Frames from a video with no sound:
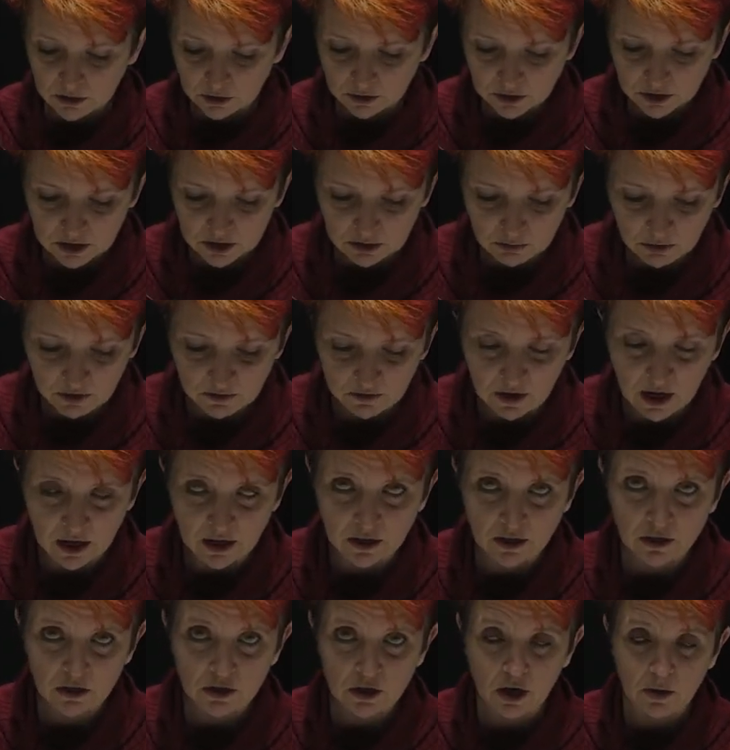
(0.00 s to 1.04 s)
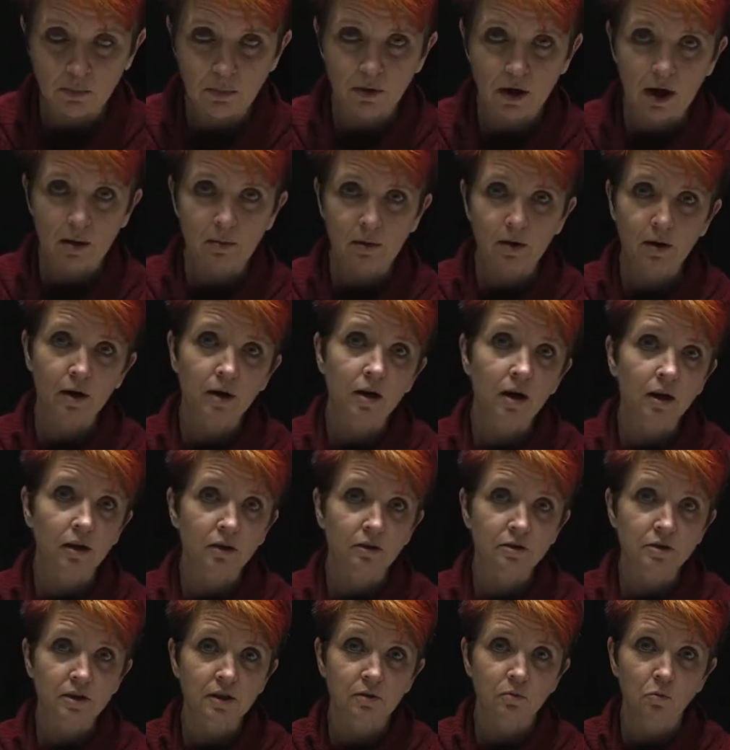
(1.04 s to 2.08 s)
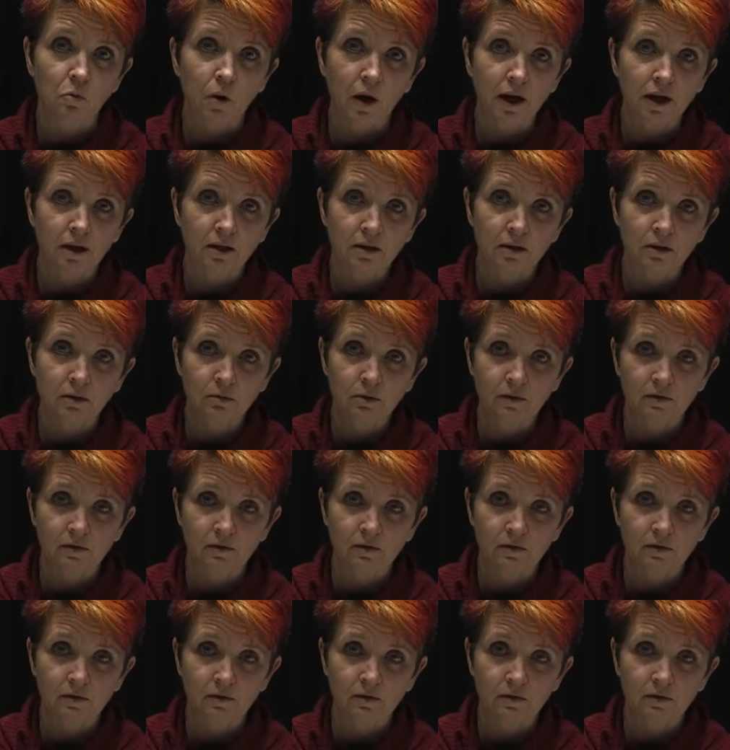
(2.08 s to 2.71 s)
You'll see we've got just our primary colors and white here.